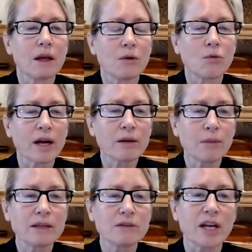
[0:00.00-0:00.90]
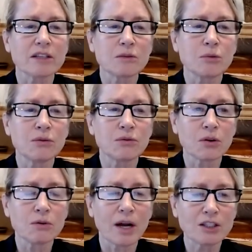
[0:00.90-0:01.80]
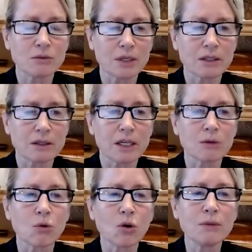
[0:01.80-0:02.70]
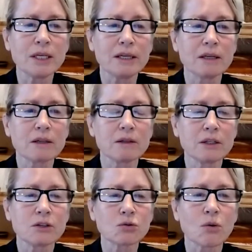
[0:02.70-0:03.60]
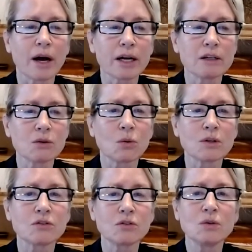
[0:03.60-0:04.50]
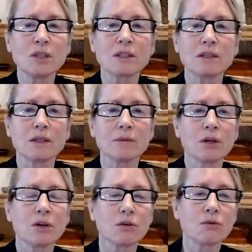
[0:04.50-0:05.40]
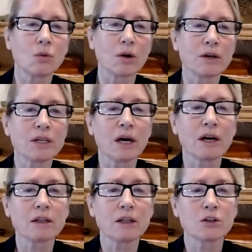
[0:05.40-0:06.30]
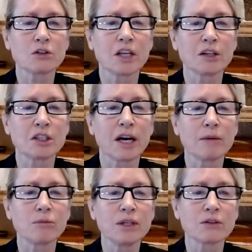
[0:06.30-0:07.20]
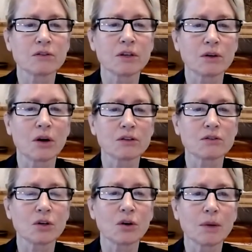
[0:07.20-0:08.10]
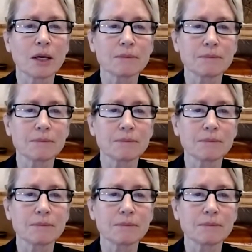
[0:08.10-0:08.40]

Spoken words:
recommends as preferred regimen enrollment in a clinical trial or sunitinib for non-clear cell type renal cell carcinoma.